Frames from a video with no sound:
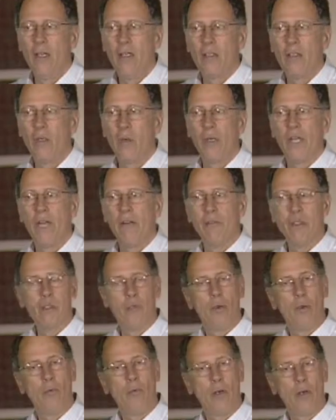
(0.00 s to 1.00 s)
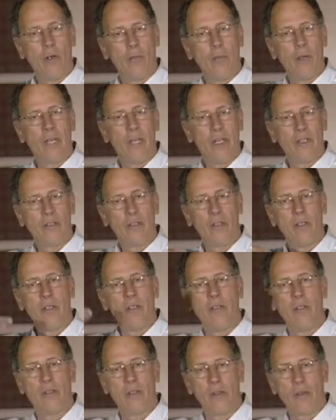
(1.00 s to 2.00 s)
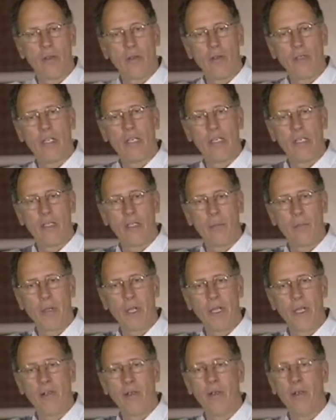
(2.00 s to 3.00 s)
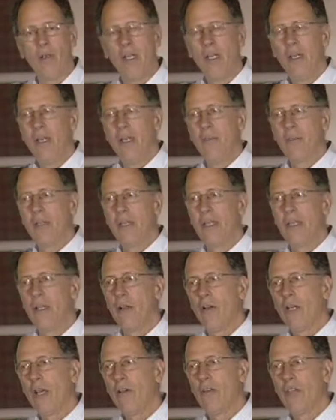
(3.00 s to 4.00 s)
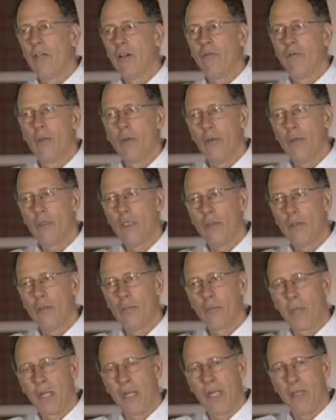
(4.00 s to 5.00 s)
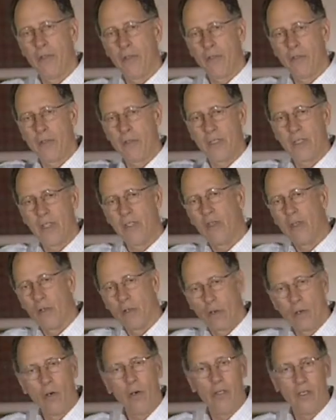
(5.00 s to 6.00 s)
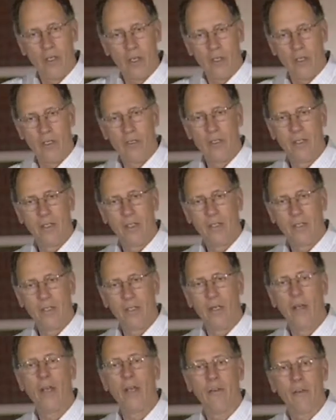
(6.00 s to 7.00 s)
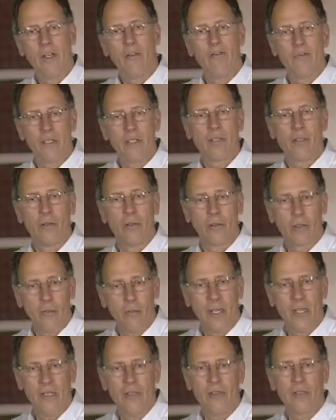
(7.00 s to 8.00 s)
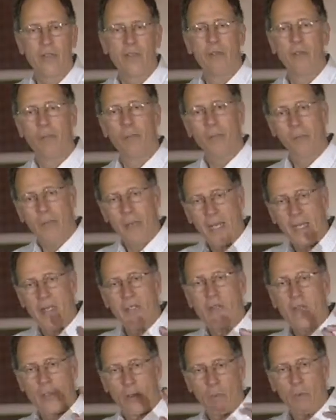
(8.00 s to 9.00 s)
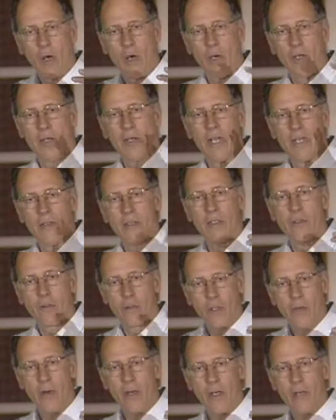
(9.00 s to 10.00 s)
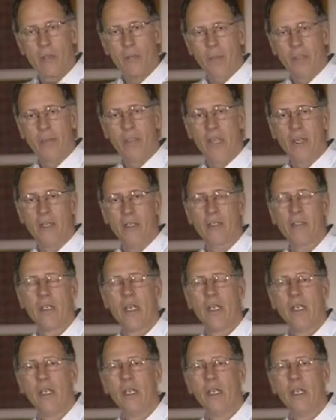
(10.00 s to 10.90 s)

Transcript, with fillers: So we have a stormwater planter, so they're looking at the planter, but they don't have enough room to do planters in their courtyard. They don't have enough physical space to manage the water as it's required to be managed.